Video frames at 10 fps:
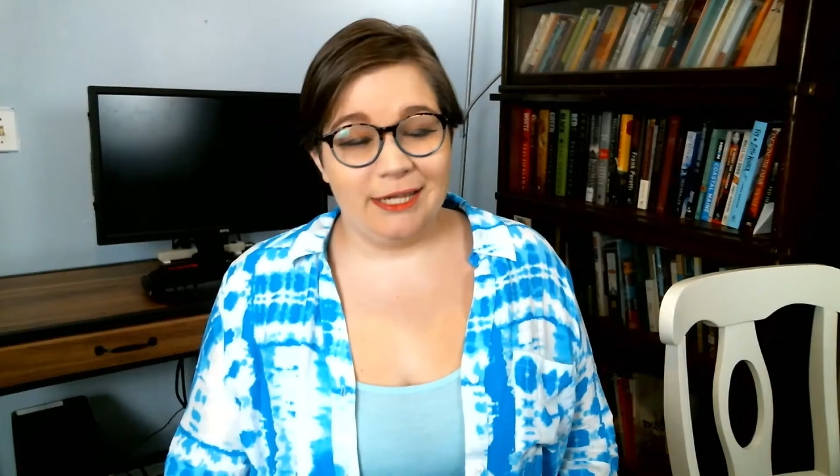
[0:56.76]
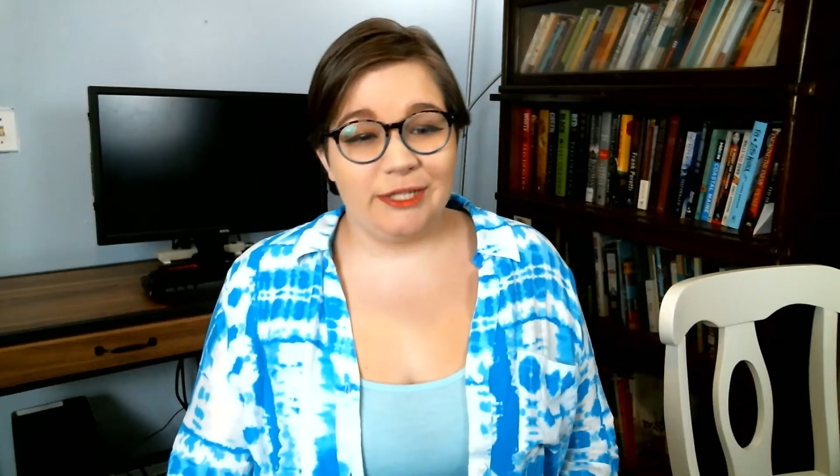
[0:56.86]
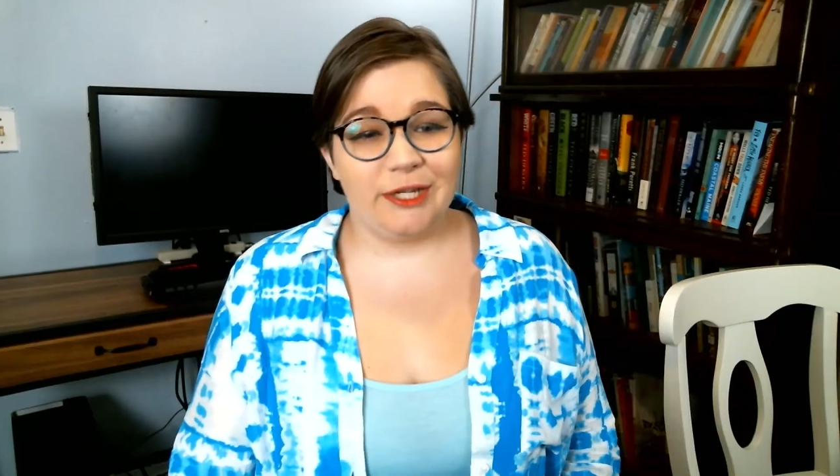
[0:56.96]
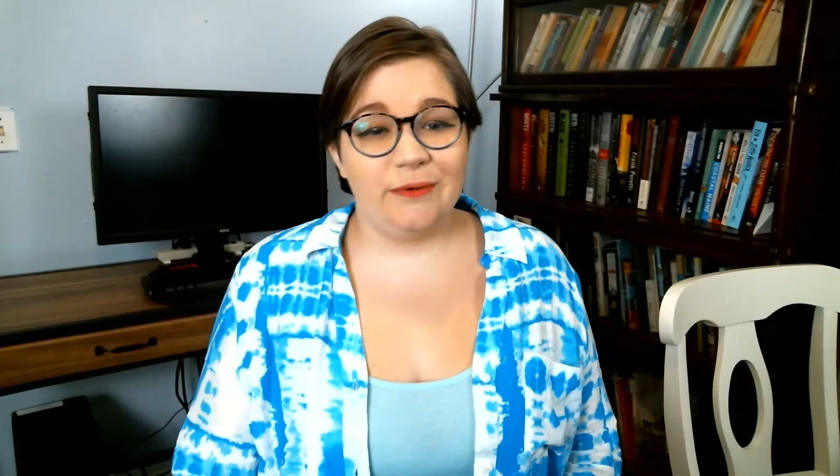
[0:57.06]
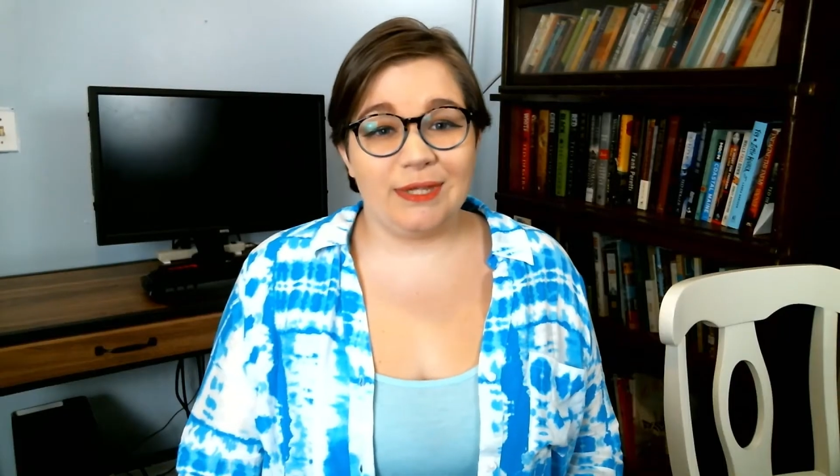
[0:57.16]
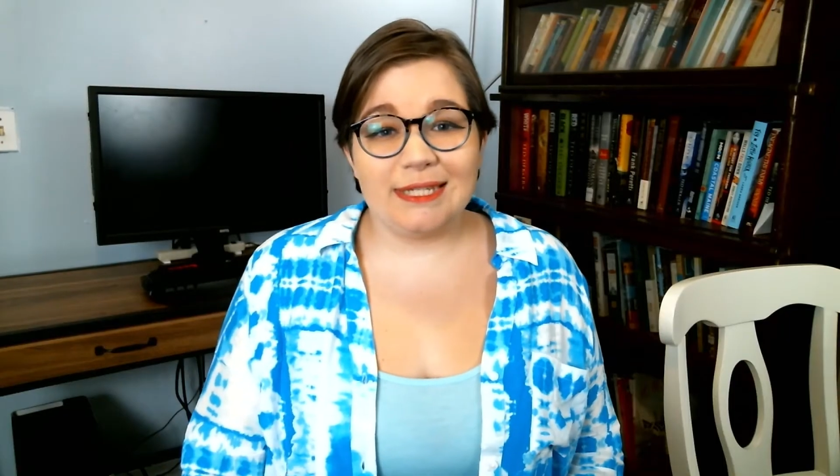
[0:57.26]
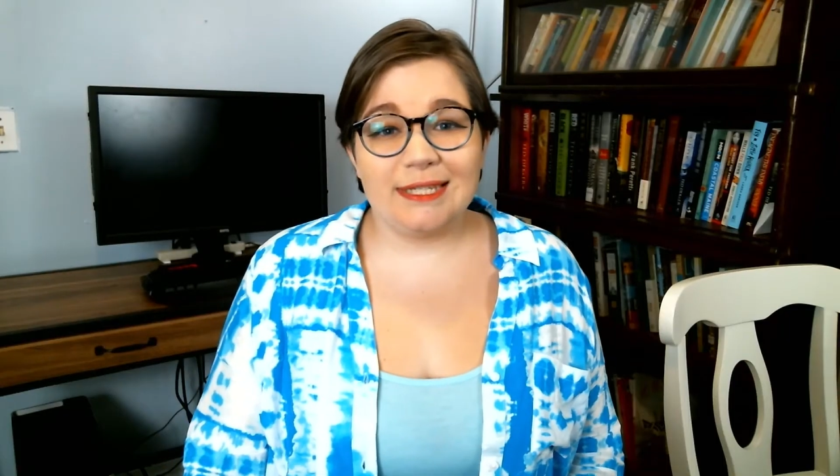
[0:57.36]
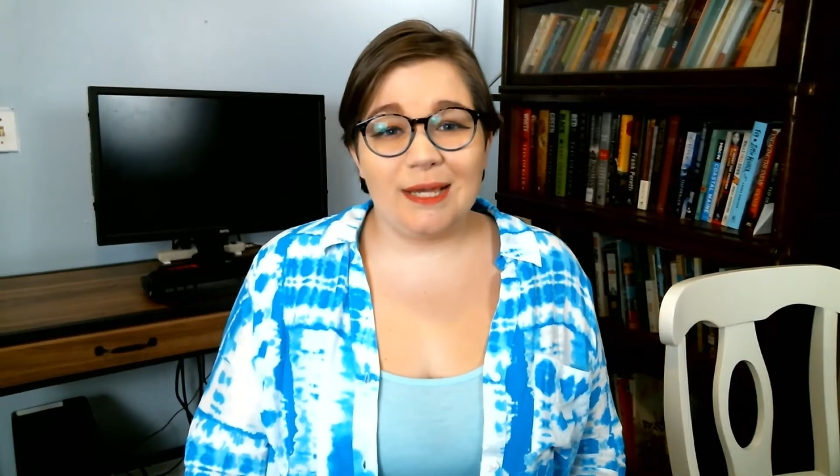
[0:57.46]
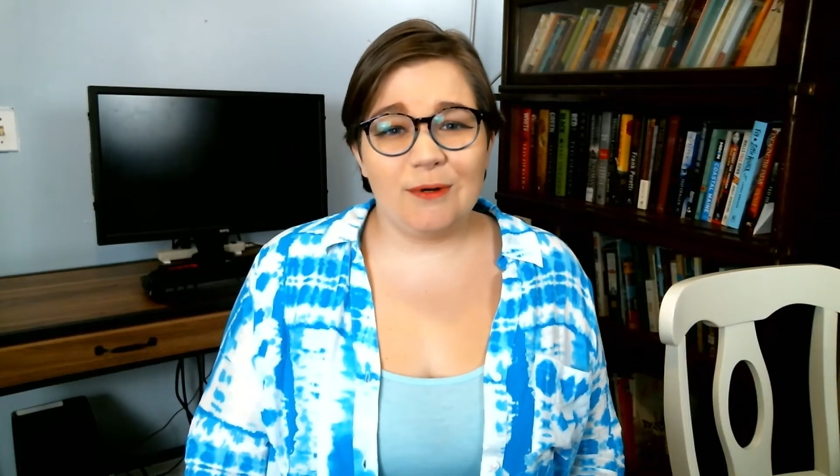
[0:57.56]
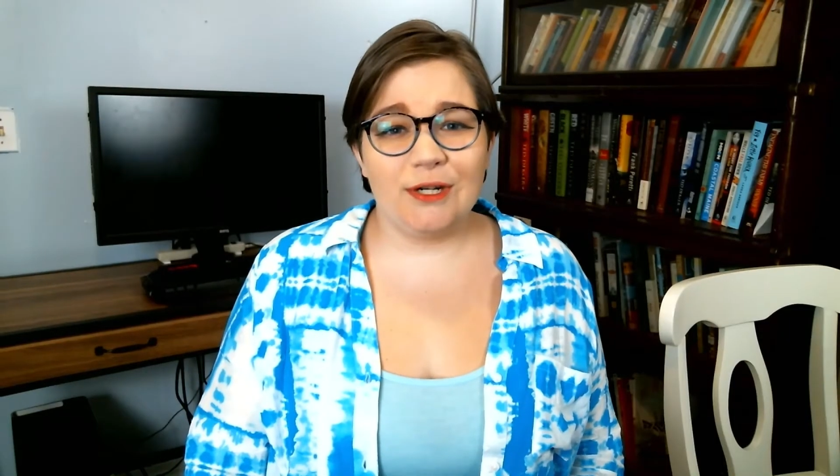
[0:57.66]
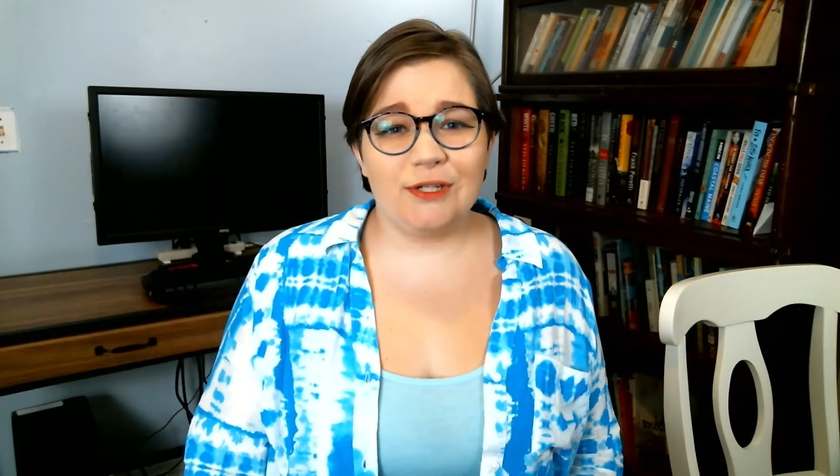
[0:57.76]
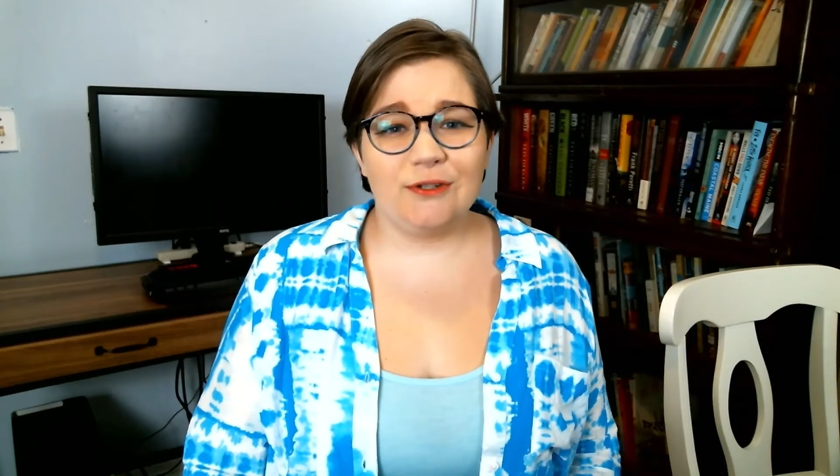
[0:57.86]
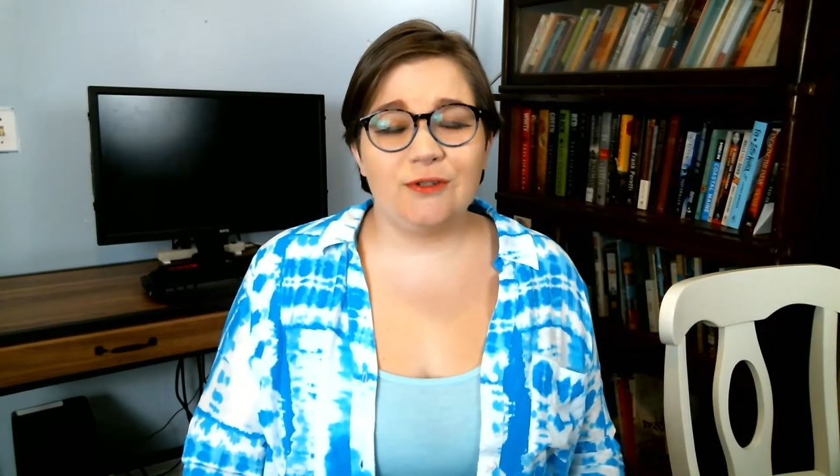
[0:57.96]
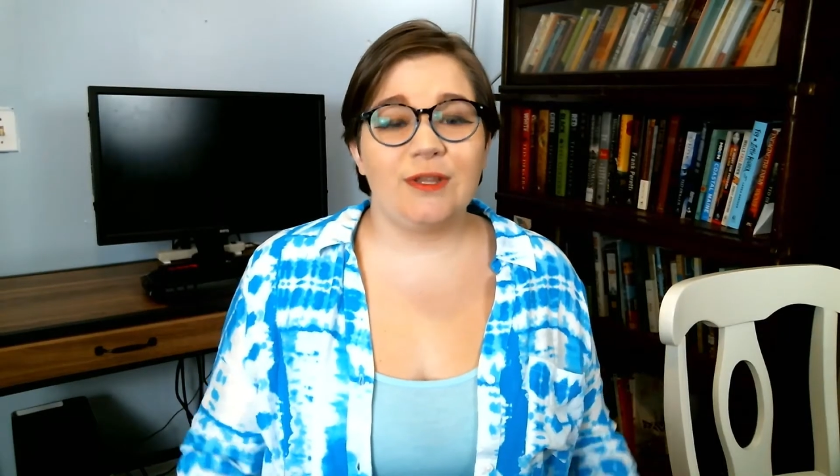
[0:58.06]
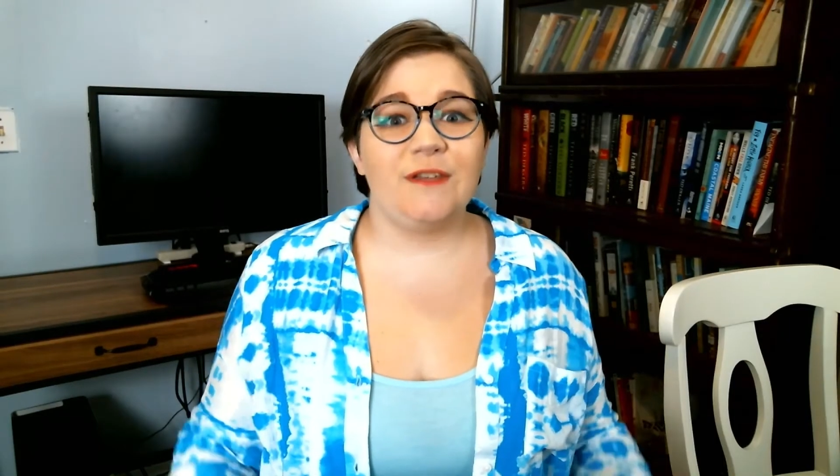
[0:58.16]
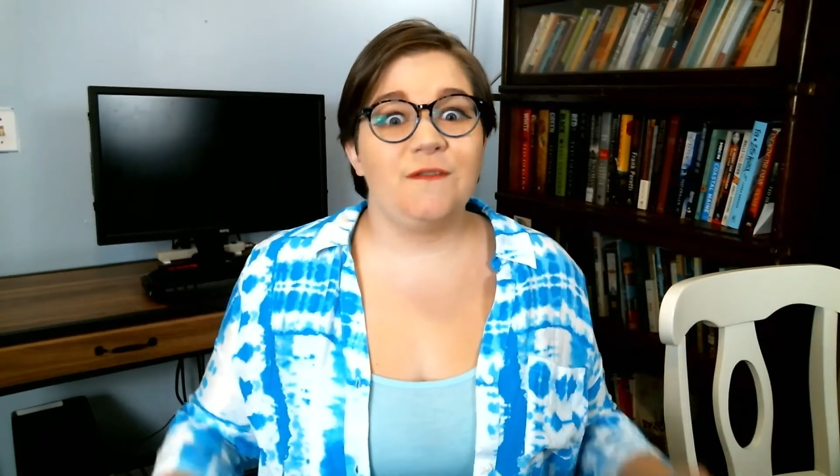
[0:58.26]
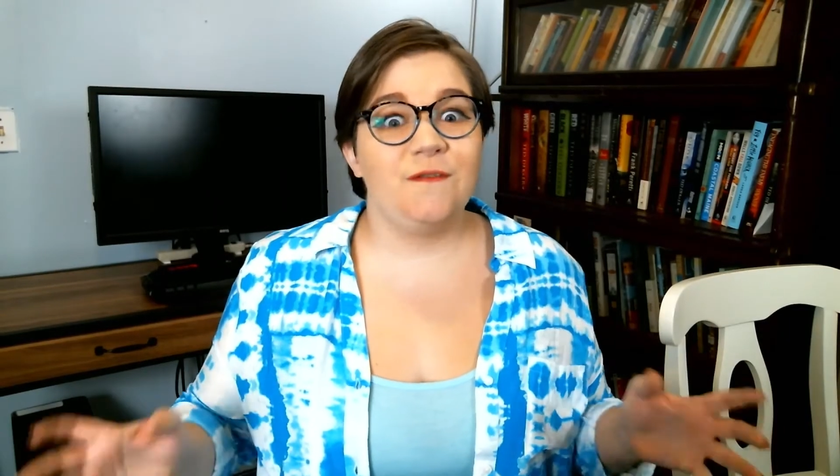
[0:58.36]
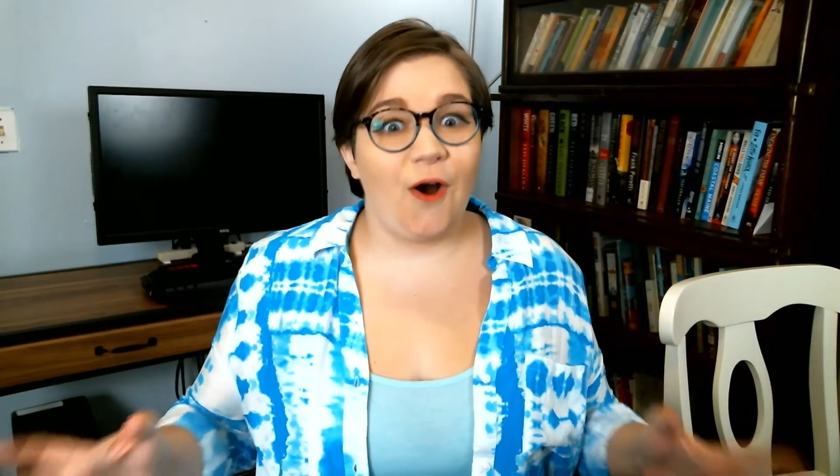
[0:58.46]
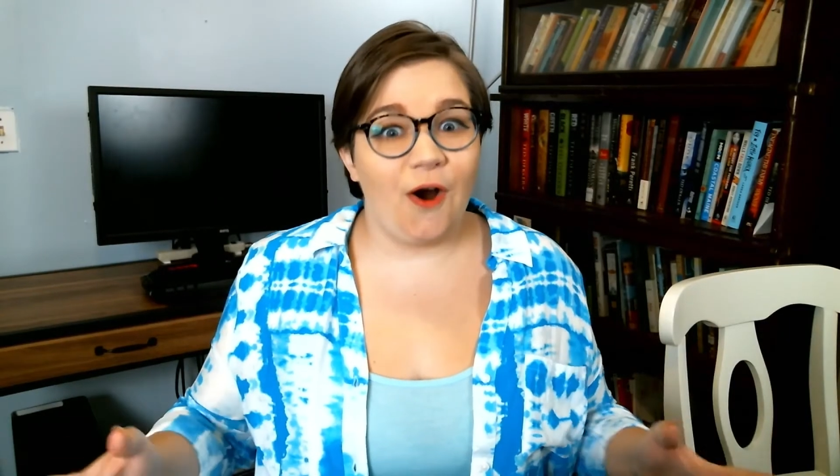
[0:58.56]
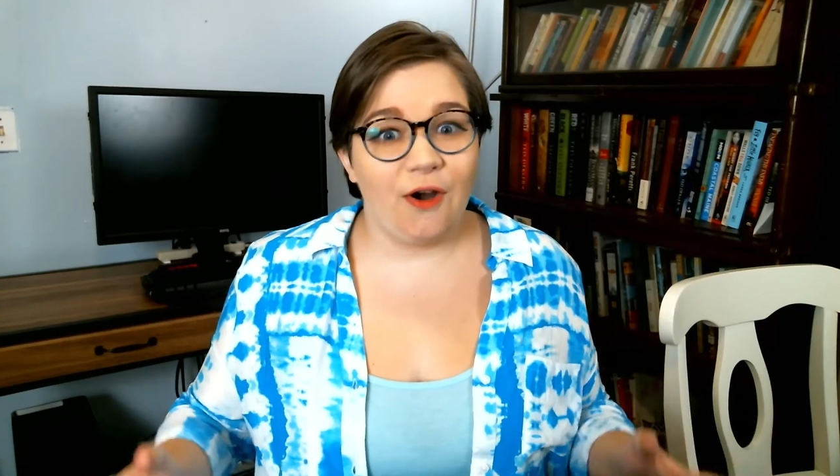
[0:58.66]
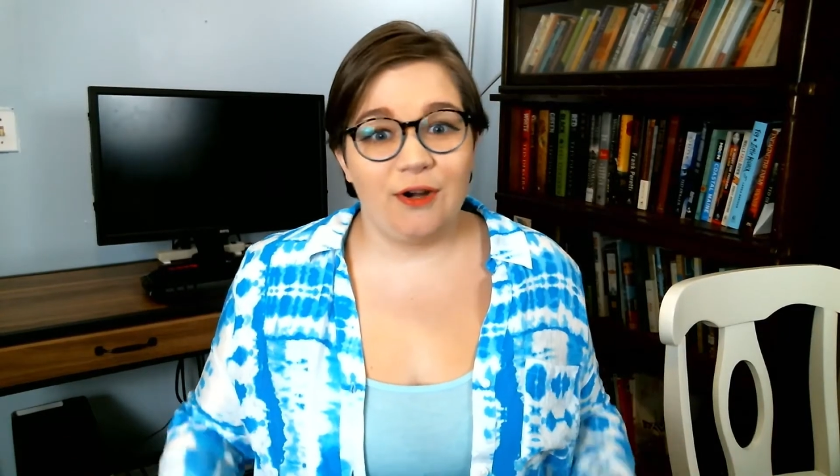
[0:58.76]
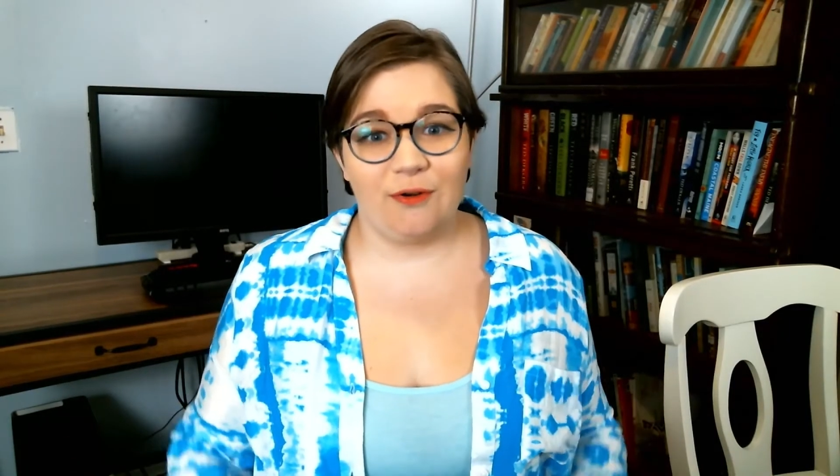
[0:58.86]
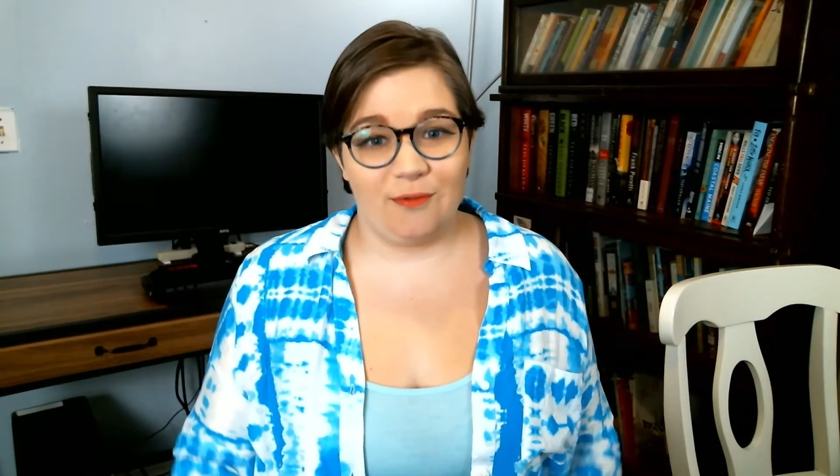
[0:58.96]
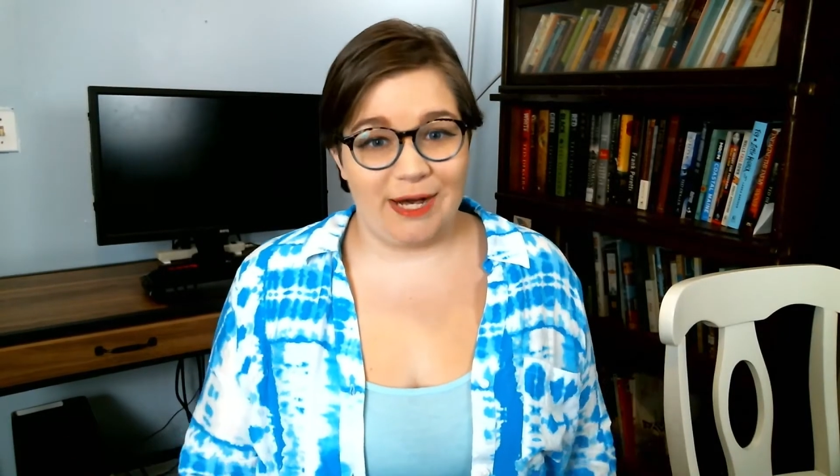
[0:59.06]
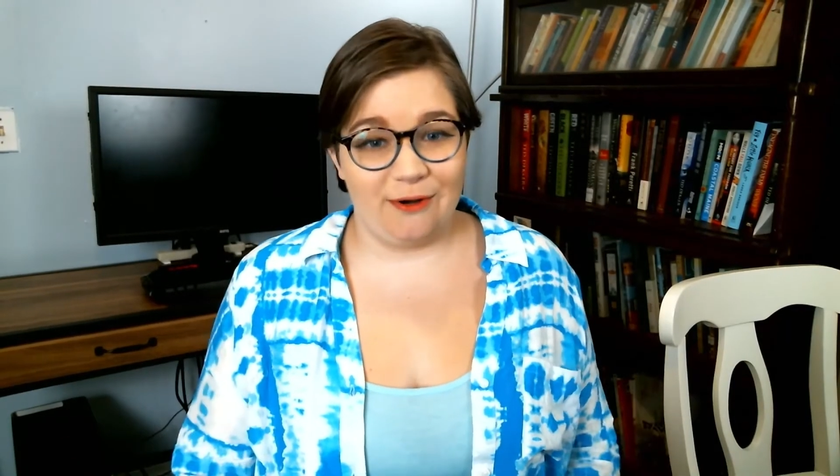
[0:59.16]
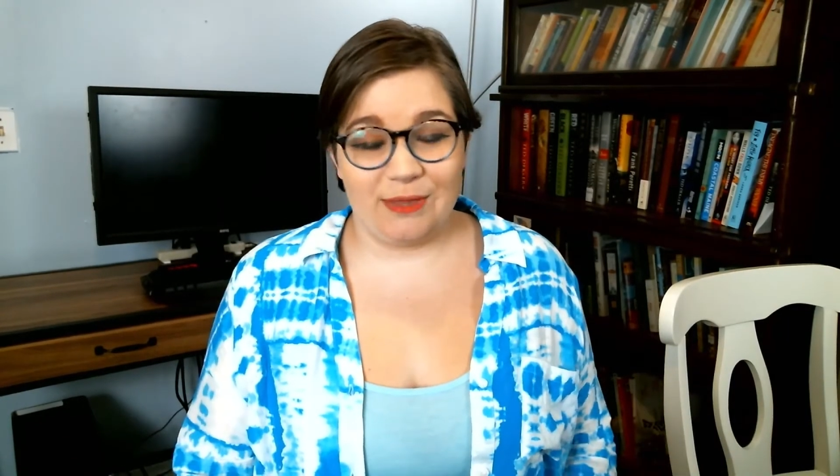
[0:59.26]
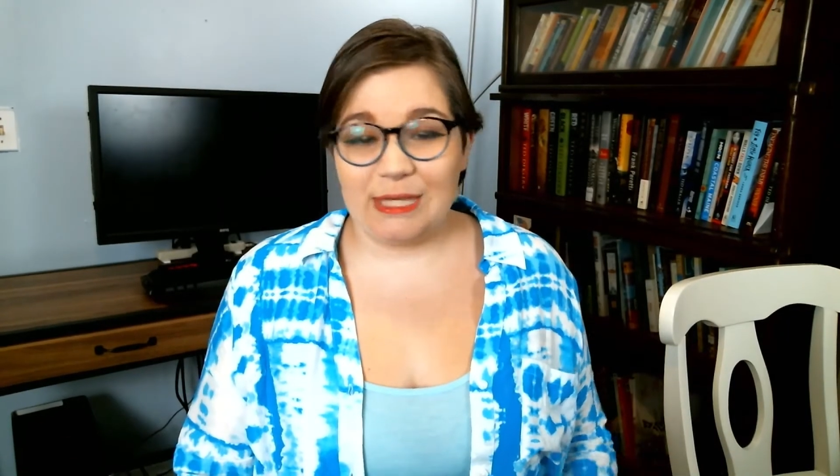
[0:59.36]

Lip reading: So this number is usually far greater